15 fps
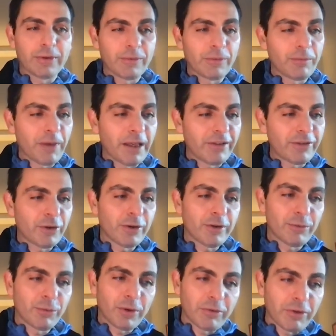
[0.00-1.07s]
based
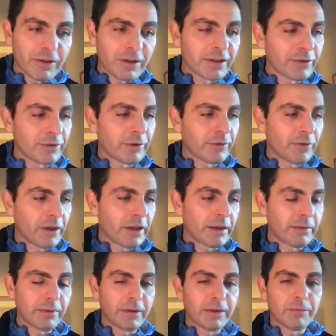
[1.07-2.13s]
on what we learned so
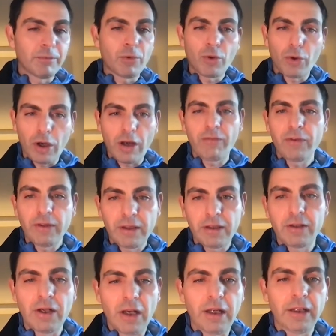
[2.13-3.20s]
far, more often
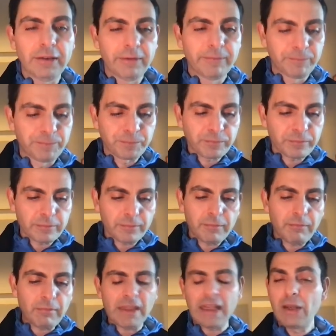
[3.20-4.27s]
than not,
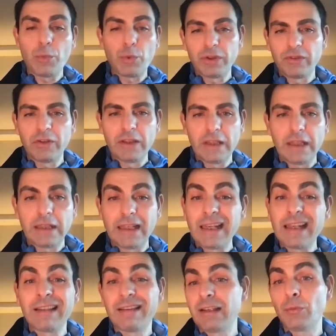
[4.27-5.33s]
it wasn't that
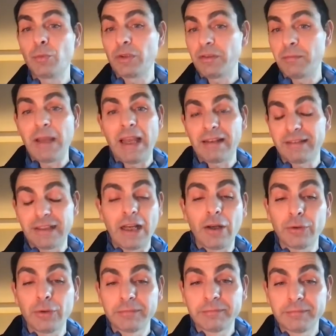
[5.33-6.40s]
anything was maxed
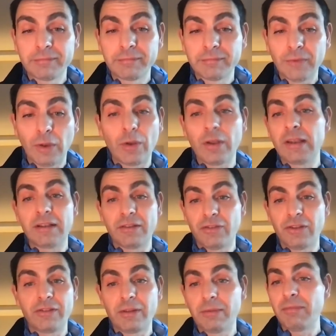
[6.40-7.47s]
out on their
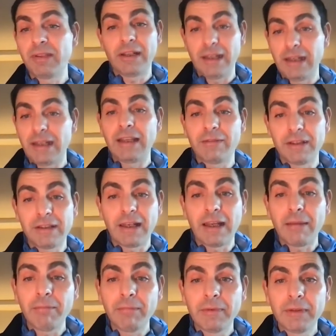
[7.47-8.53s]
systems at any given
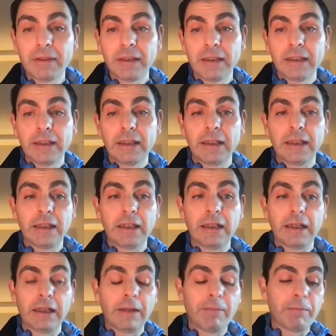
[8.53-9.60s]
time.
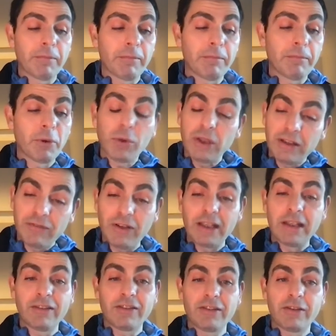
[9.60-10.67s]
But we did
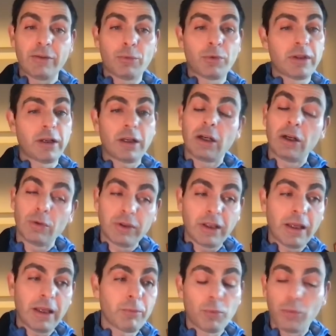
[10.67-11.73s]
find instances where the code
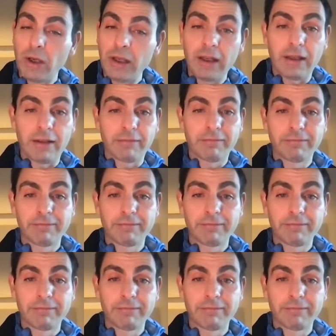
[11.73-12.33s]
kept waiting,